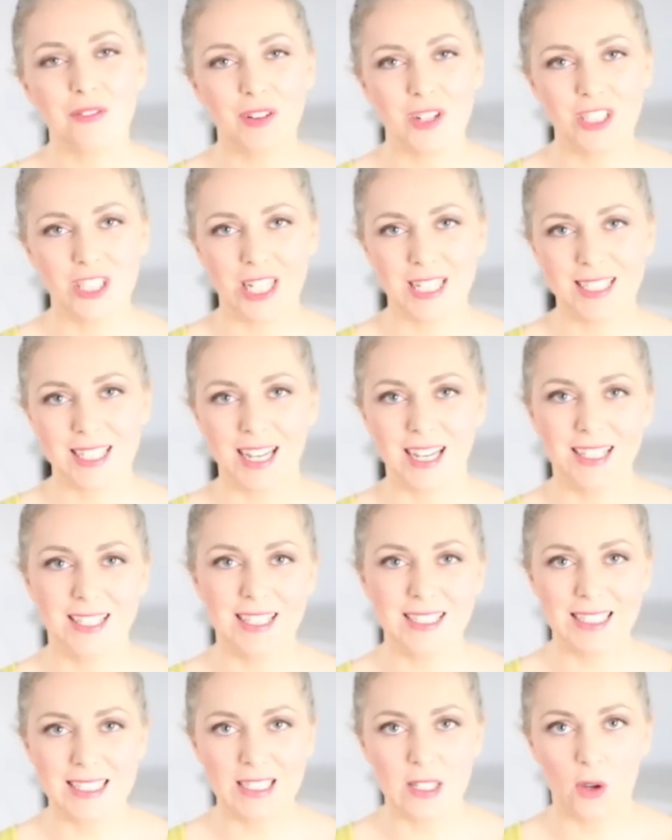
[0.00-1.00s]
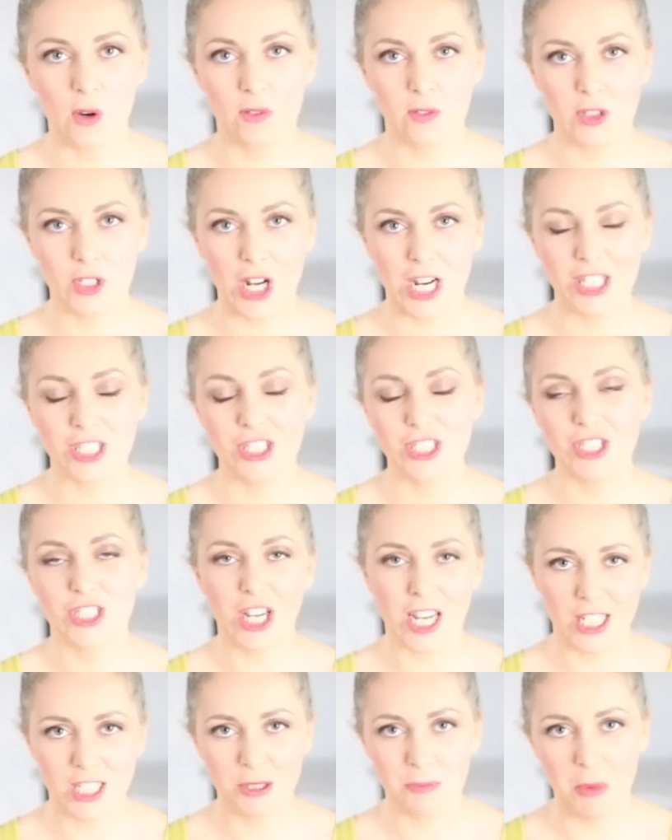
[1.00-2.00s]
Francesca and this is Law of Attraction
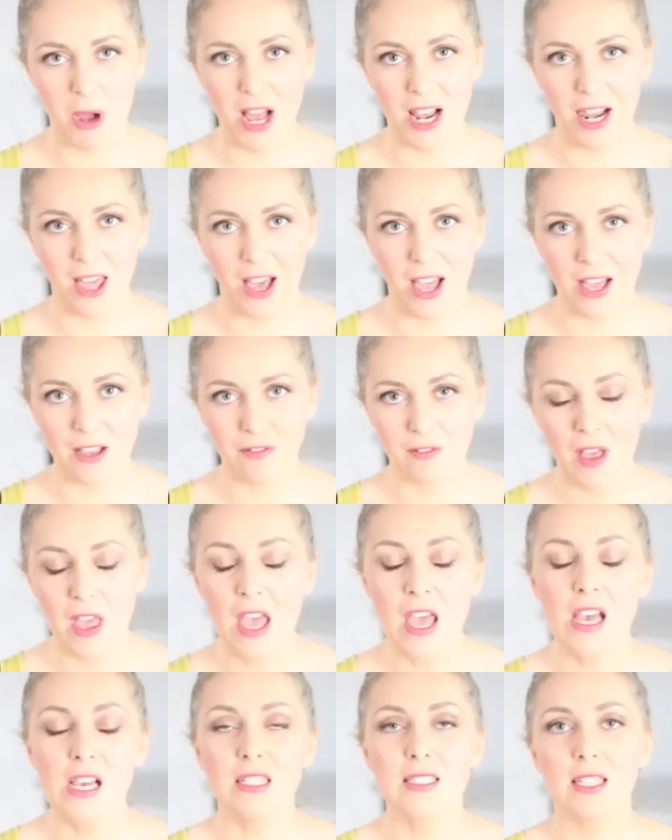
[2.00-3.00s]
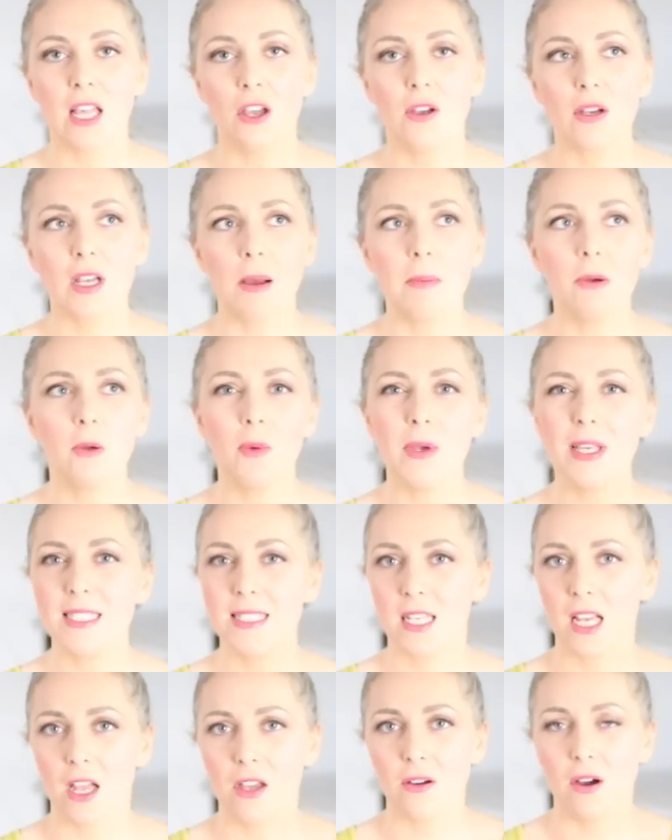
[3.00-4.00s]
Changed My Life. So a couple of
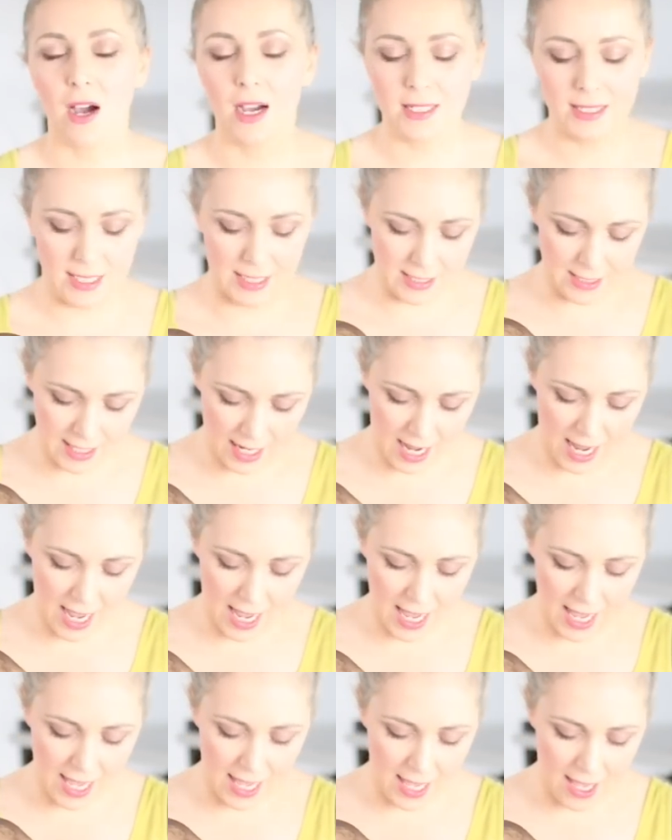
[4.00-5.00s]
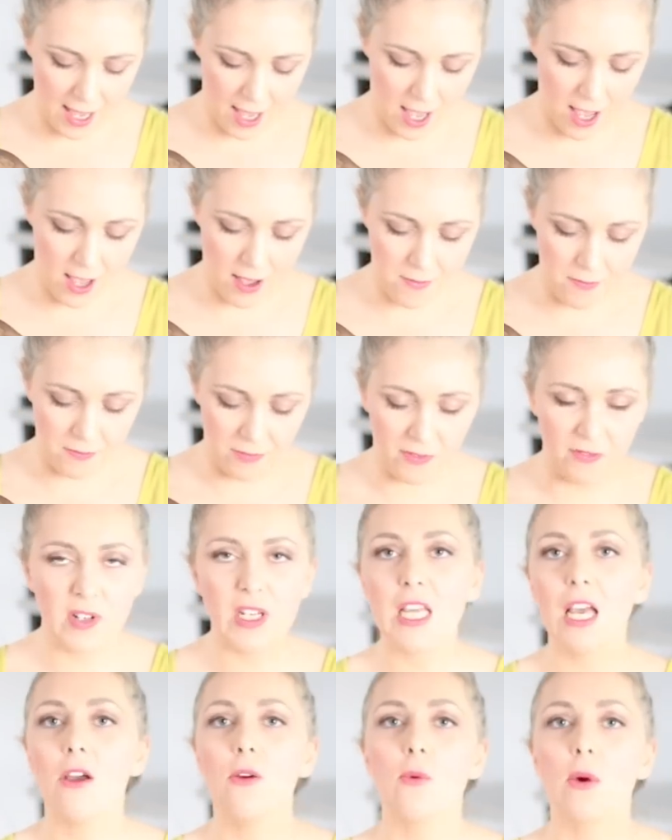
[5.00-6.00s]
weeks ago I did a
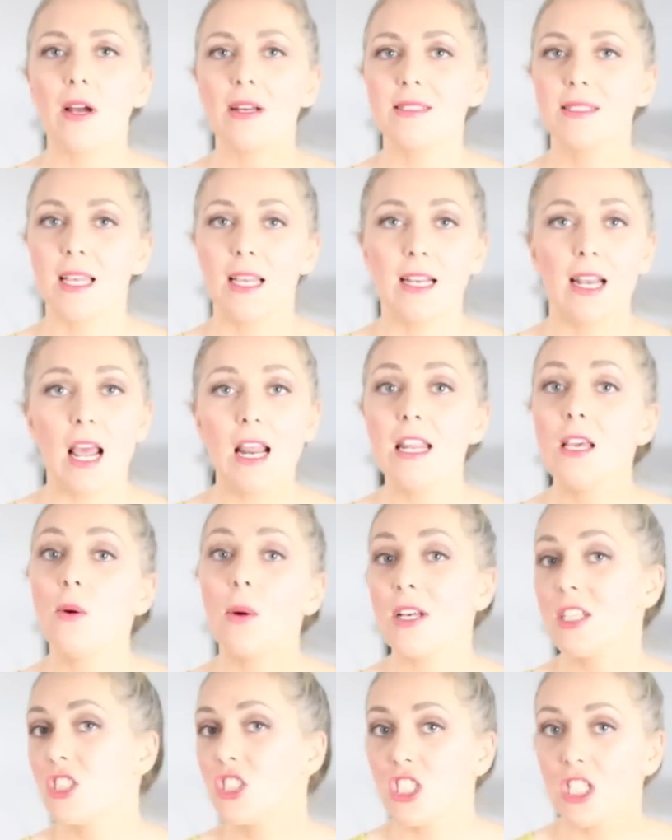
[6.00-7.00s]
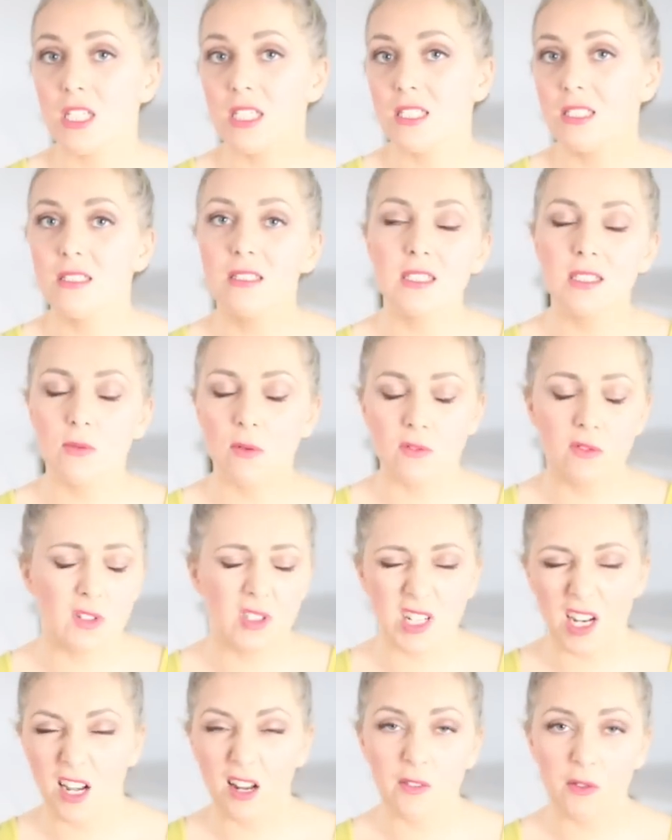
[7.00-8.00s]
video where I was saying any questions, we've
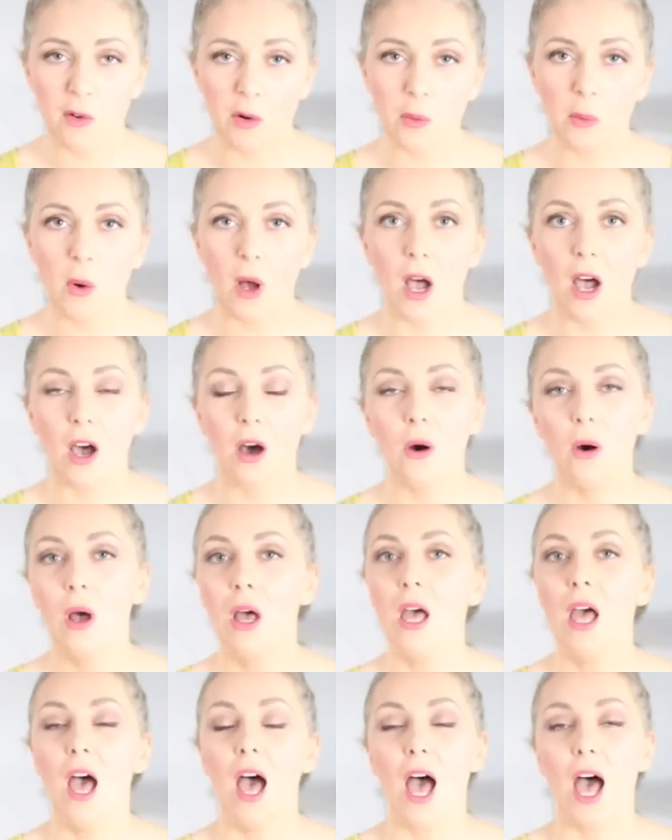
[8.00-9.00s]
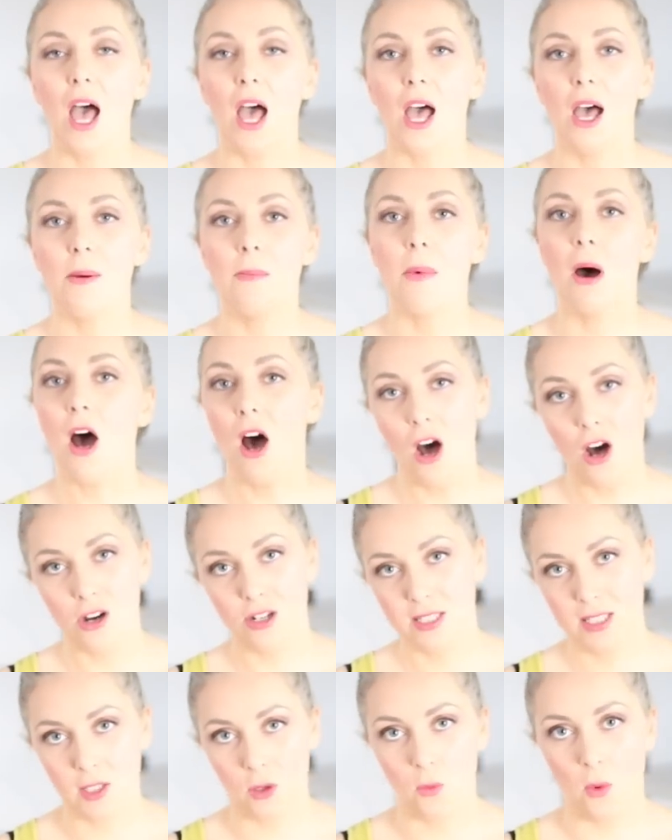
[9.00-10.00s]
not done it for a while,
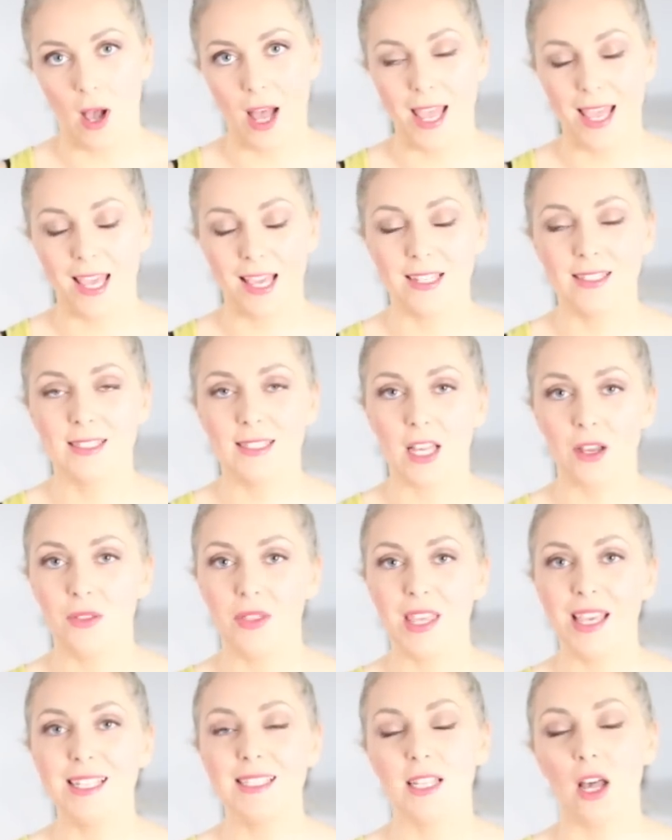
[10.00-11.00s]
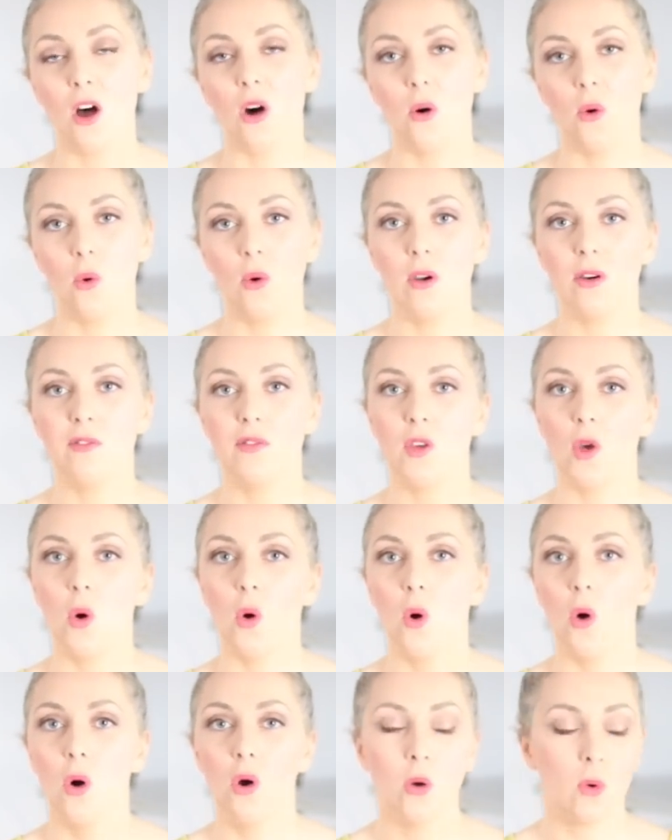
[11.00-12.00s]
ask away. And so these are all of
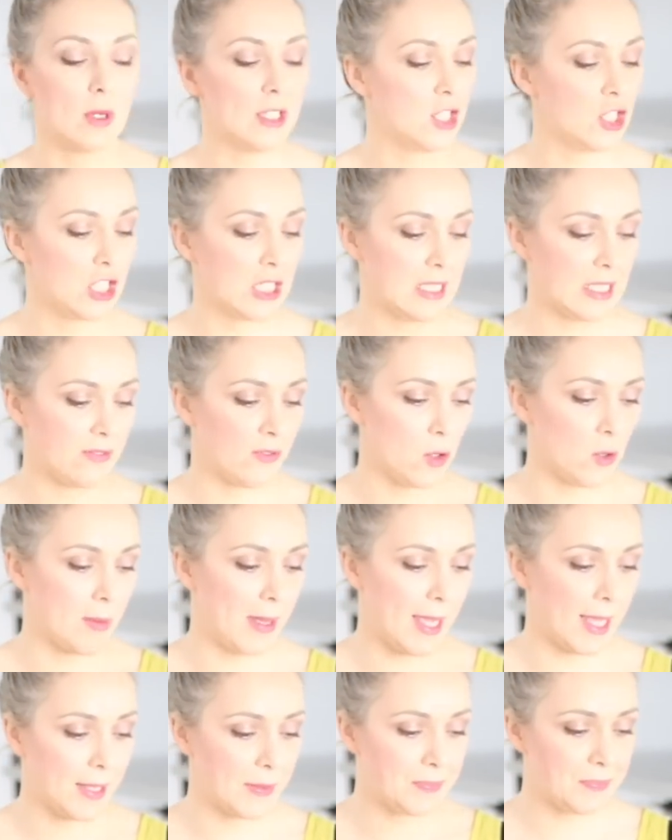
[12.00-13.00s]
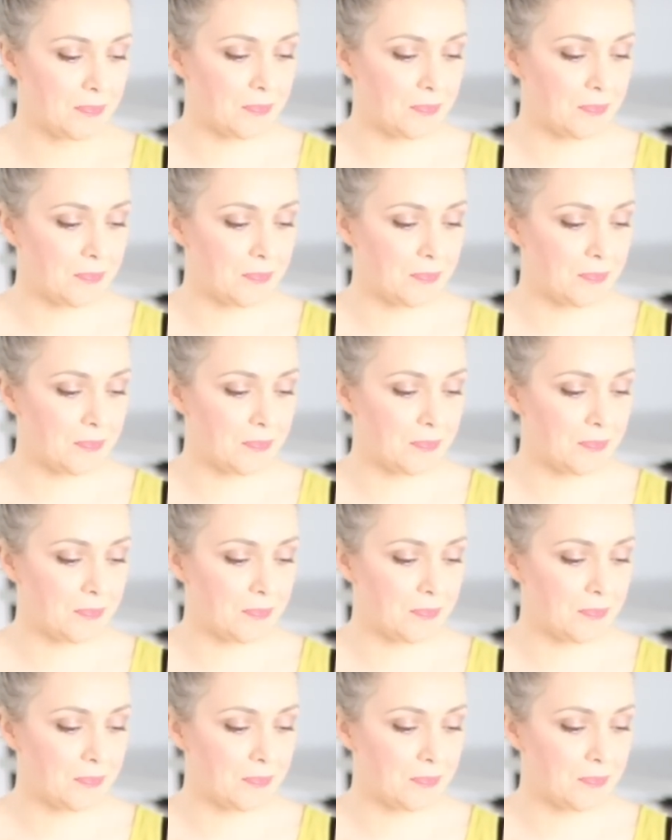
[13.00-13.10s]
your questions for me.